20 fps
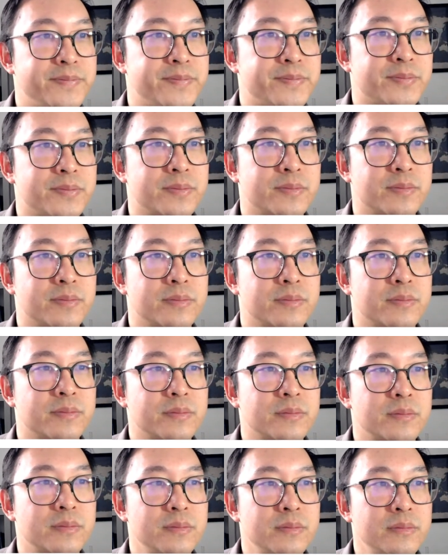
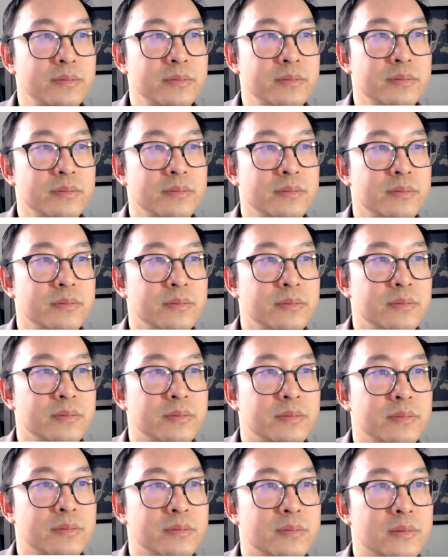
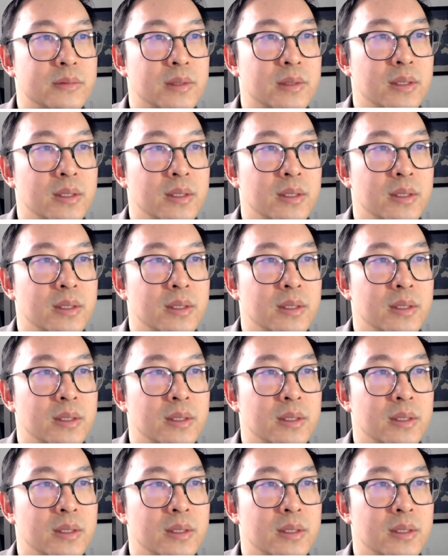No one is speaking in this clip.